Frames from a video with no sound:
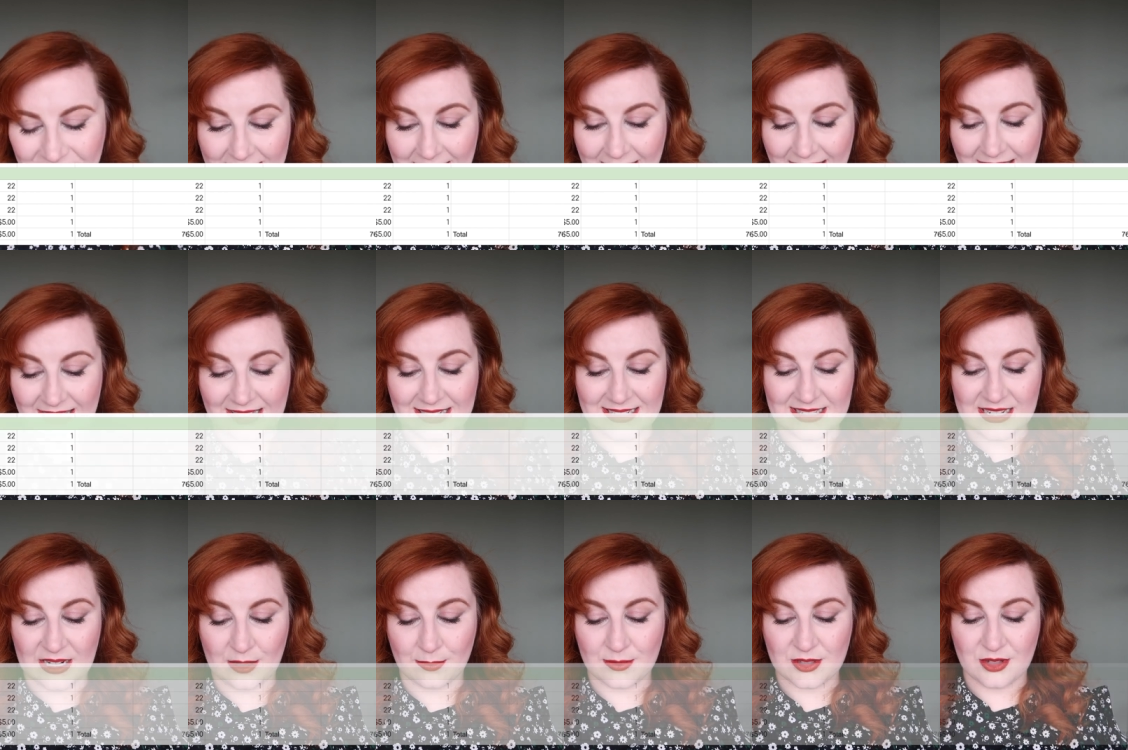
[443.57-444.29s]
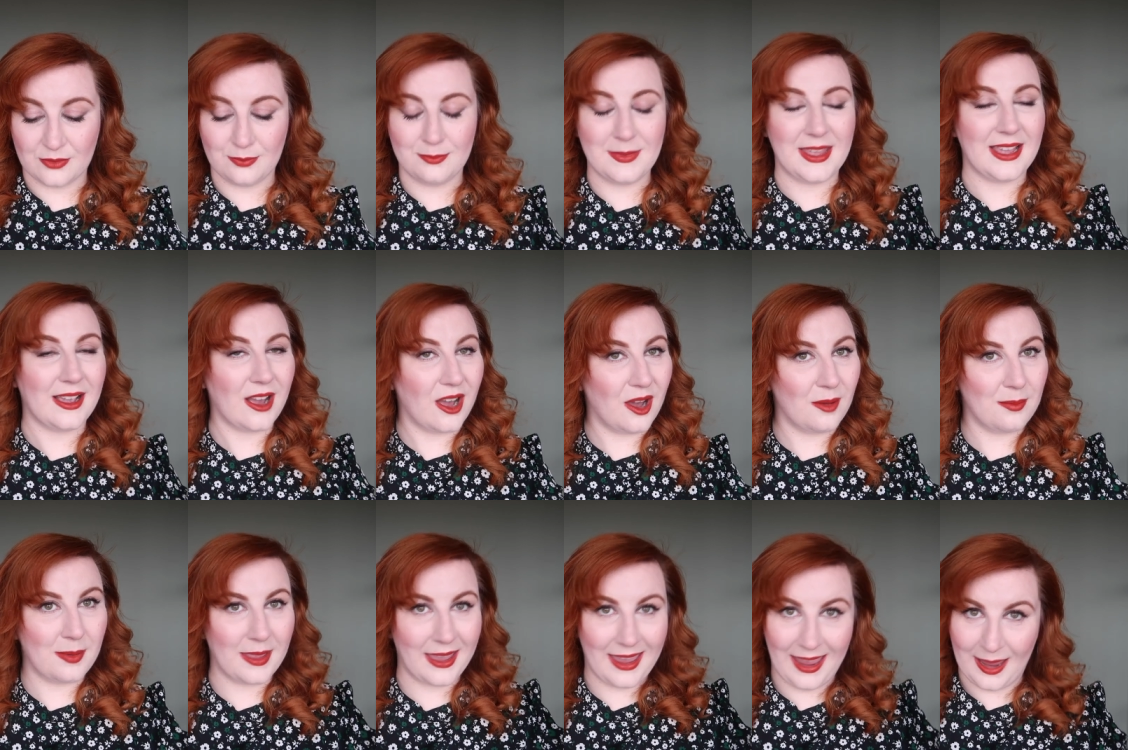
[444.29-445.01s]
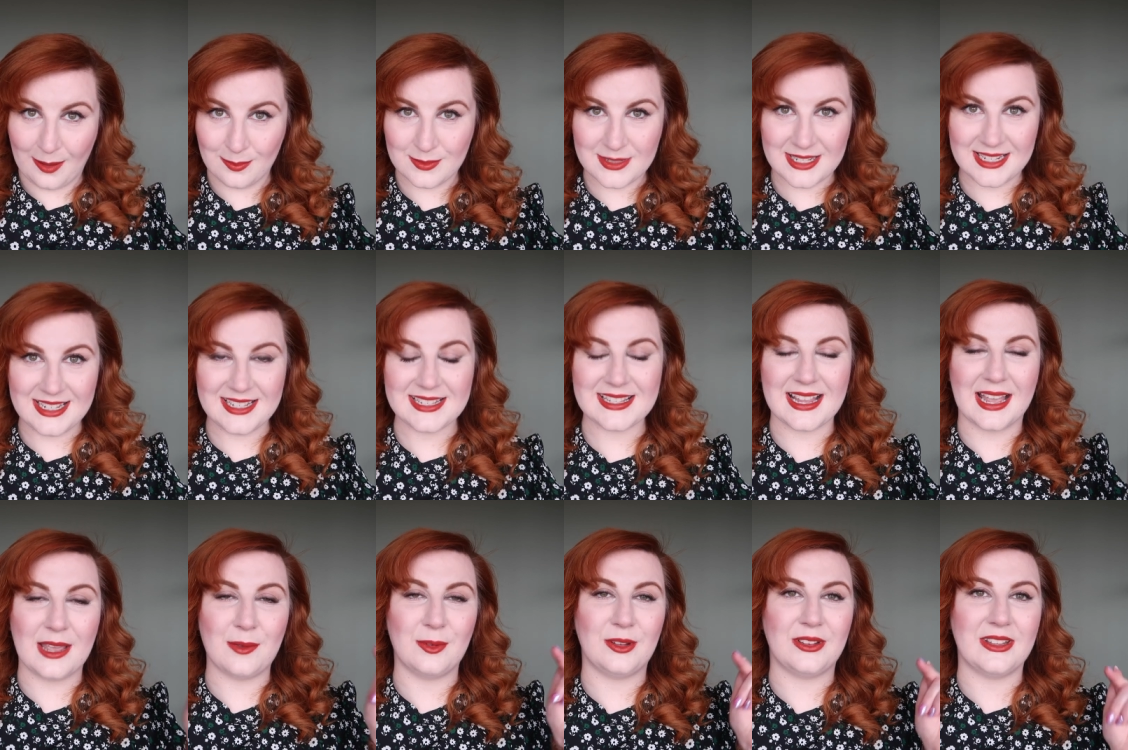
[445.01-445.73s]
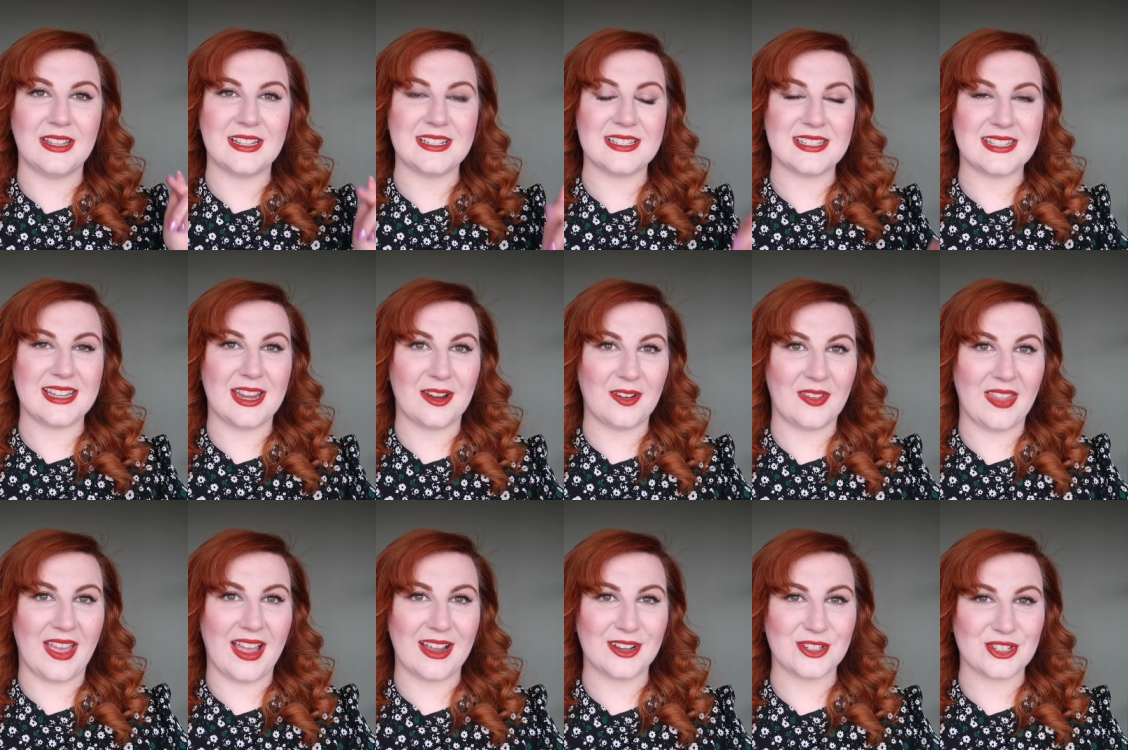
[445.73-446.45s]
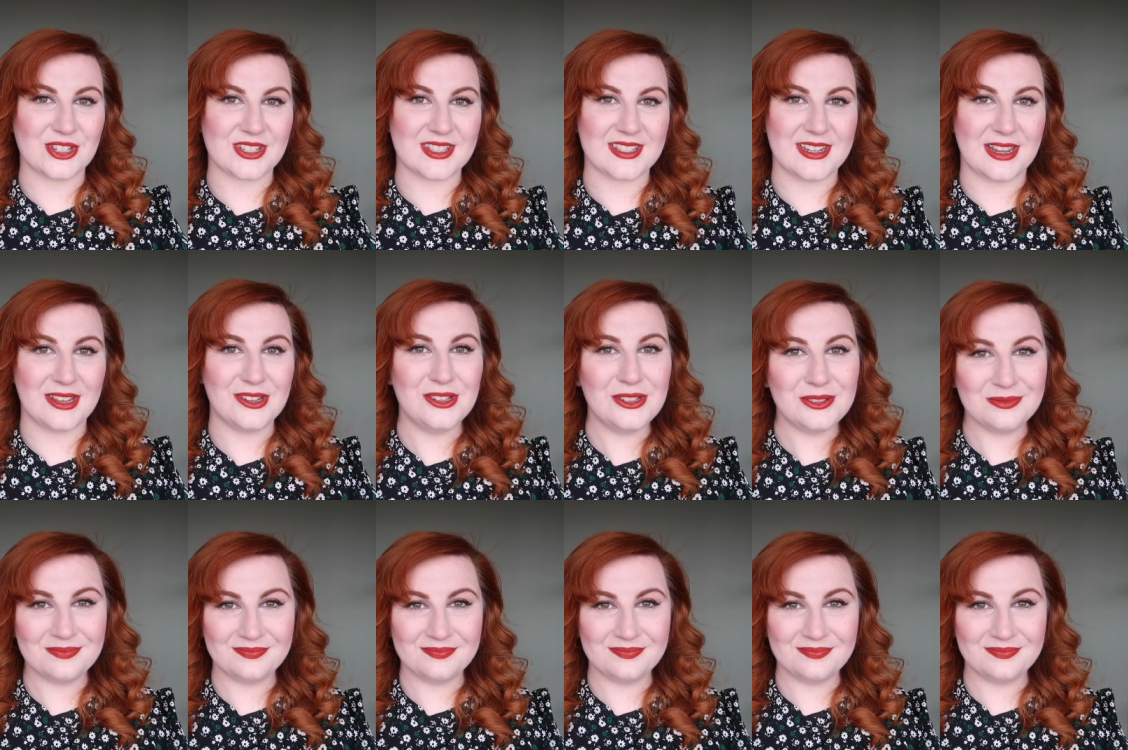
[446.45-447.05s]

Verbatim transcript: Then in terms of makeup empties, I will insert that just now.